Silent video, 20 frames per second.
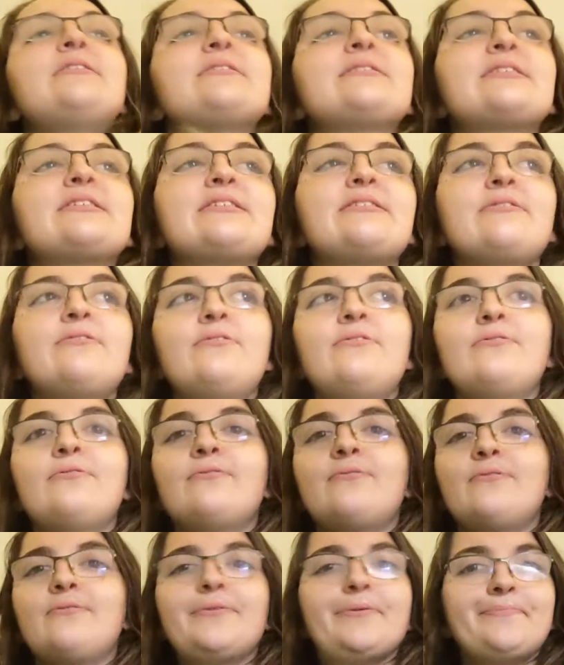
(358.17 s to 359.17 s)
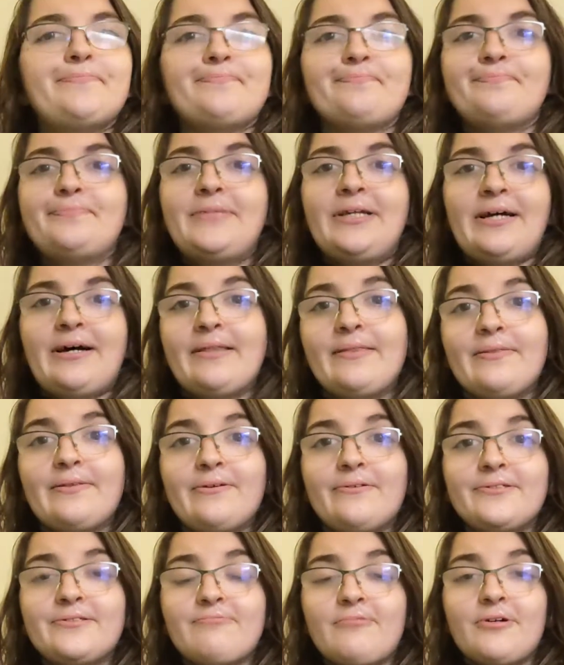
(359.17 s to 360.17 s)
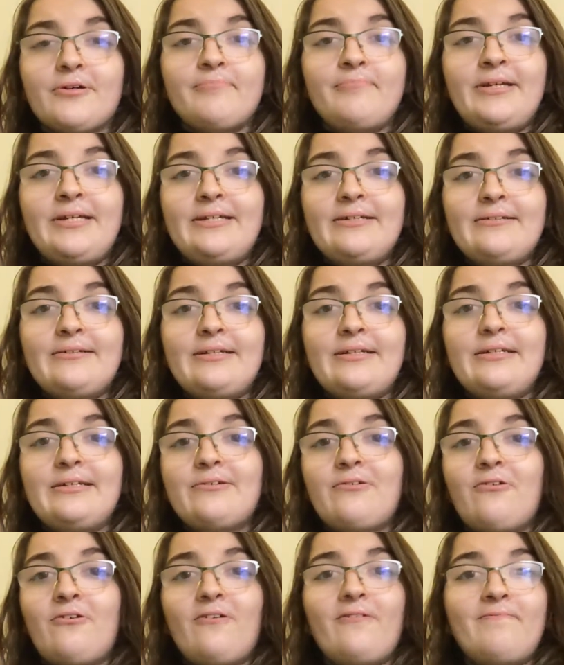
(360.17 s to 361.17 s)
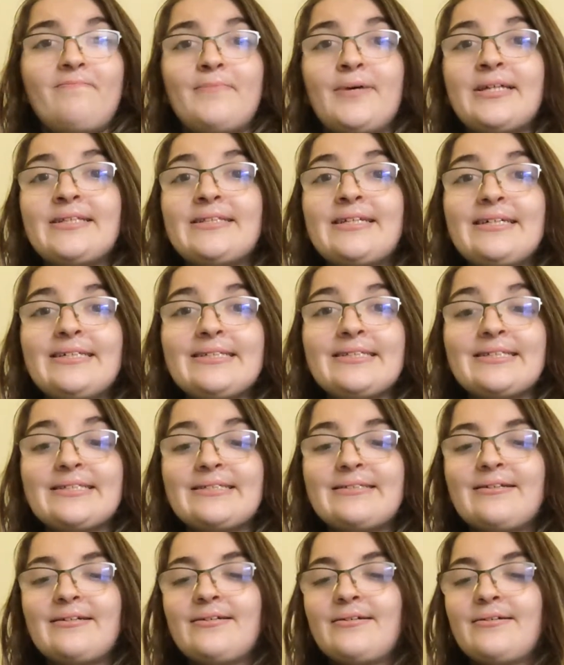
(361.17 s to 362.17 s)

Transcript: So yeah, those were immediately off my list.